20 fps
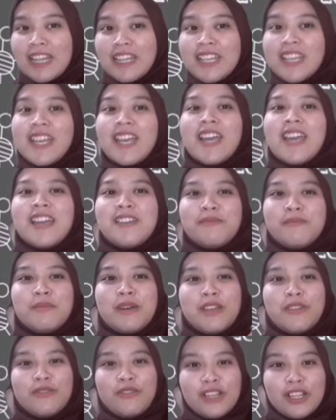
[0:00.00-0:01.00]
Ali and
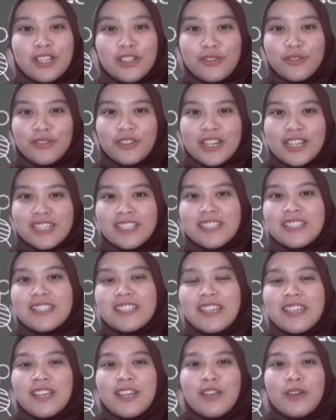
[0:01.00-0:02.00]
my fellow friends.
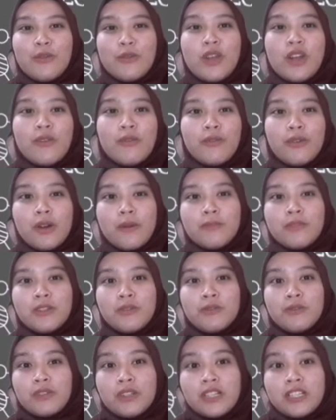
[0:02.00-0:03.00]
We are from
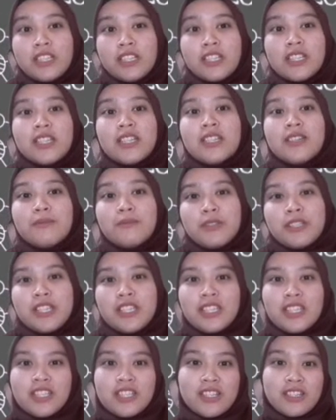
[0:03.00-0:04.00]
the first
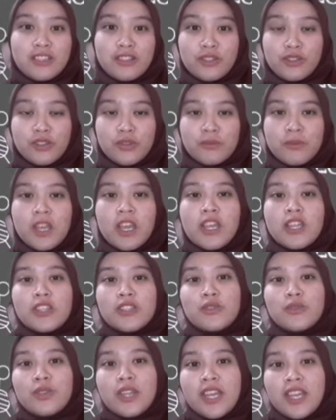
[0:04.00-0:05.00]
presentation group.
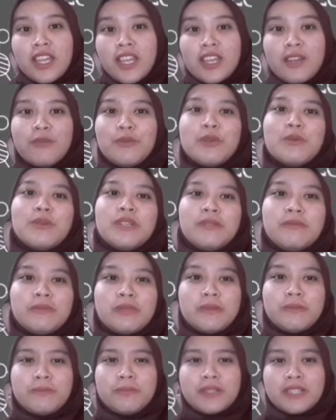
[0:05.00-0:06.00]
Today, we will
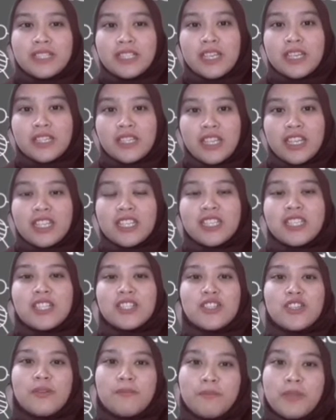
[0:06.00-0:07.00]
be presenting
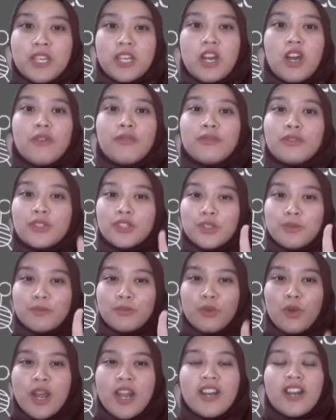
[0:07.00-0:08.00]
the topic of Group
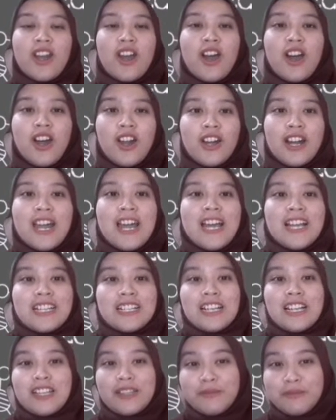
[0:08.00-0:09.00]
1 or
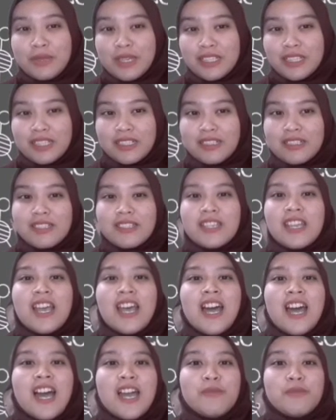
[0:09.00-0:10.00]
alkali metals.
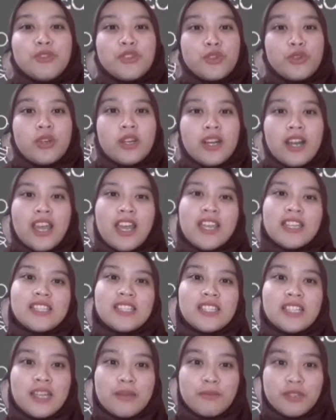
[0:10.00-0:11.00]
I'm sure
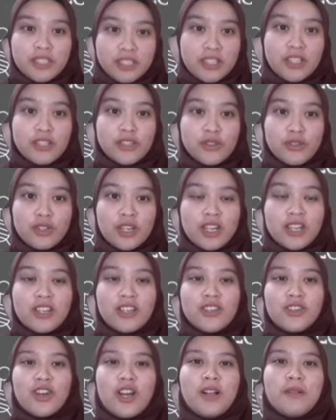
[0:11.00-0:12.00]
as a chemistry student,
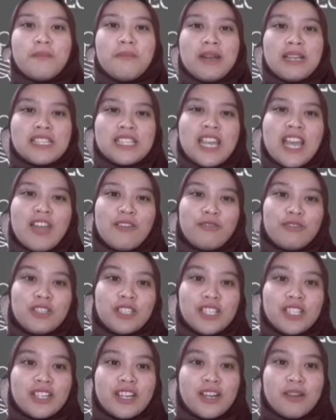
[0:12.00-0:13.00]
you all must have
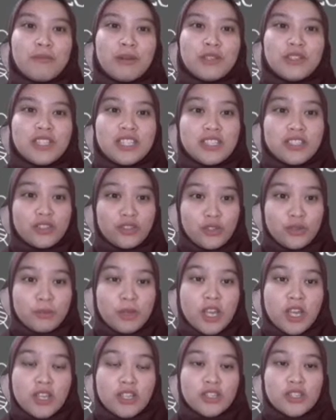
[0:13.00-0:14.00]
learned about this group.
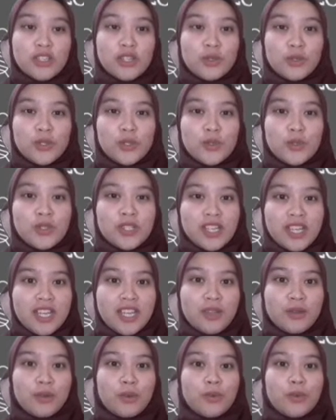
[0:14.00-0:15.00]
So
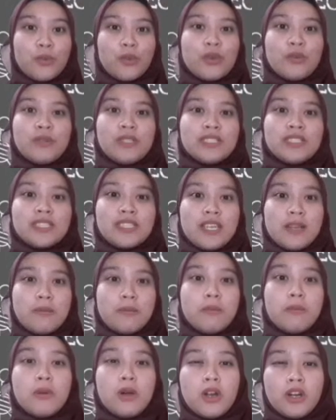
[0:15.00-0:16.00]
today, we will tell
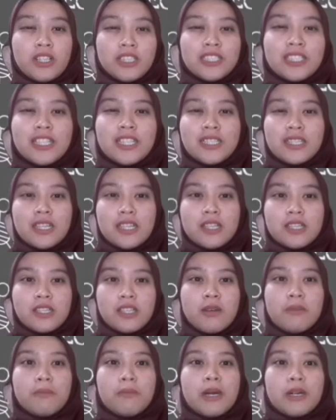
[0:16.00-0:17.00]
more
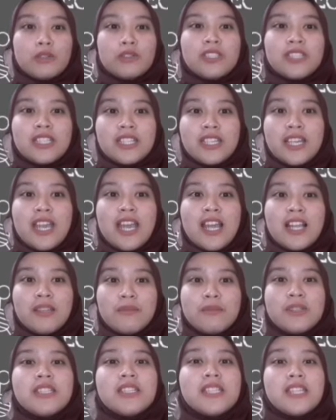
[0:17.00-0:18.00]
details about the
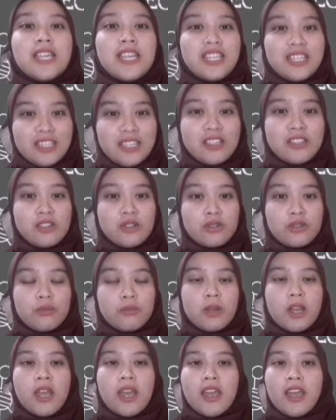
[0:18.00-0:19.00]
elements in this
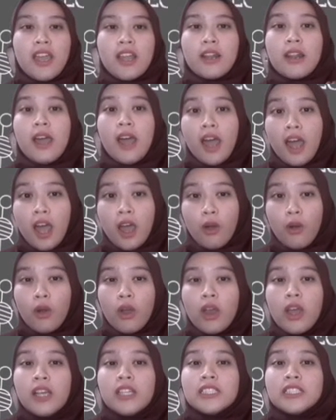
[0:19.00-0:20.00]
group and how
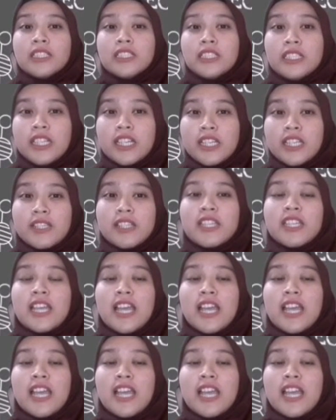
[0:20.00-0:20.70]
these